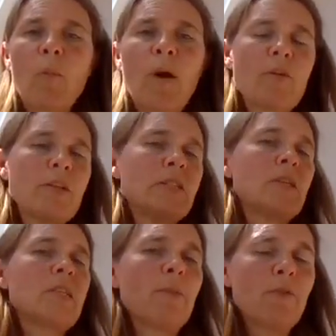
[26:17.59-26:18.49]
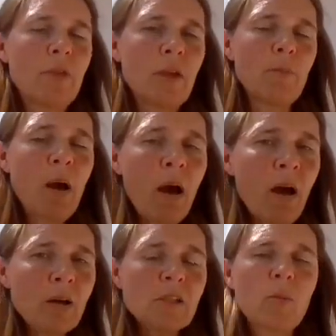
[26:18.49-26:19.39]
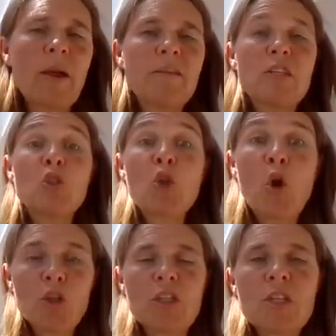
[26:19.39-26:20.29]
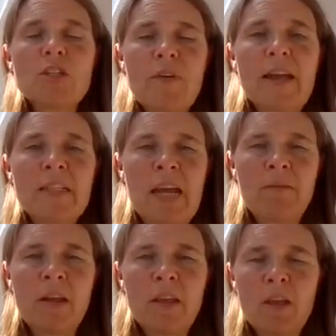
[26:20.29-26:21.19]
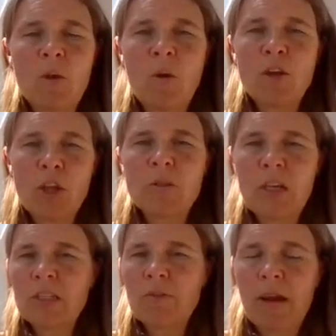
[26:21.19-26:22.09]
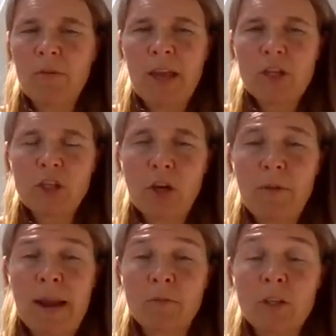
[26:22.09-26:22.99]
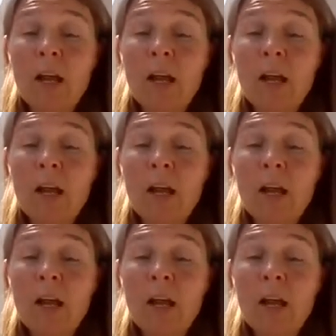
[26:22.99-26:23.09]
whether it's in some of the parks where it's not the direct area that you are using as a recreation ground.